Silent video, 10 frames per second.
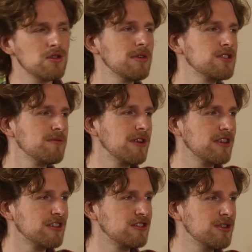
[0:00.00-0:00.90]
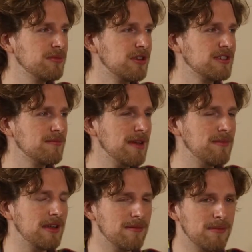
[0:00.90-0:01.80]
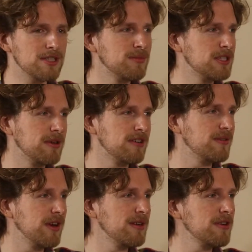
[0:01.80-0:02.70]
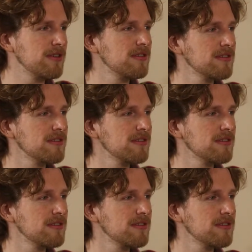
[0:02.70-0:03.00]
much from the other contributors. It made me a much, much better developer.